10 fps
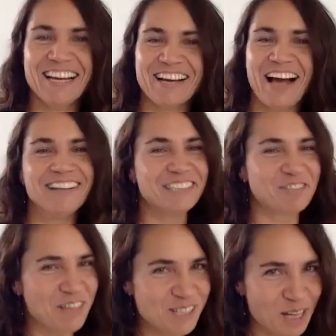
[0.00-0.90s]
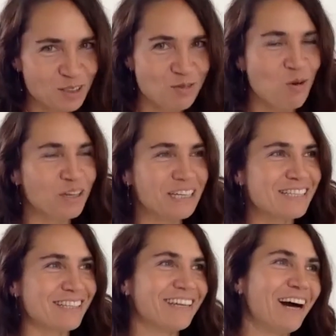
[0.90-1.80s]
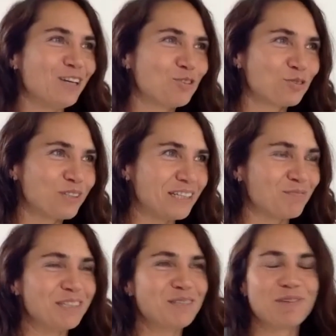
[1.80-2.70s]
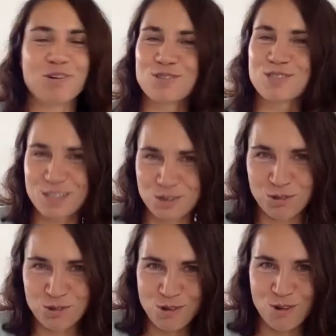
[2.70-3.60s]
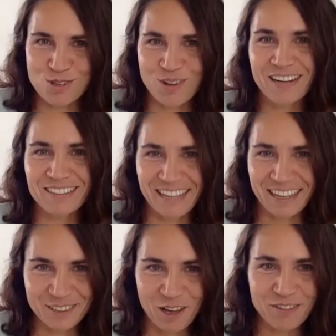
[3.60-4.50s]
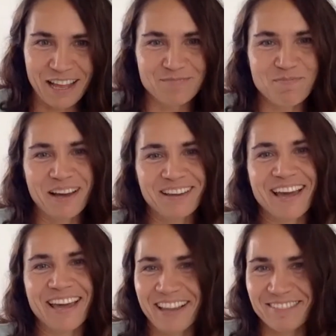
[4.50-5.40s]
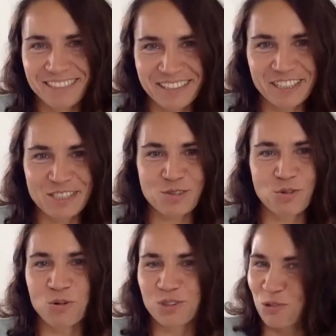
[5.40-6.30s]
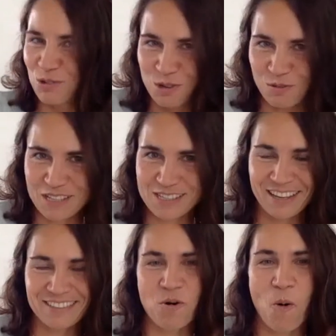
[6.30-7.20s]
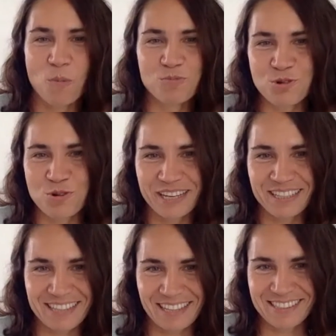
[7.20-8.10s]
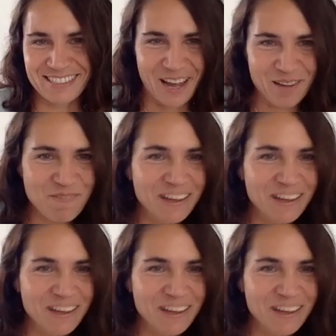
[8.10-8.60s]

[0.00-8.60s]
And it was not so easy, I should admit, because the schools also are locked down, and my 11 years daughter also was at home during that time.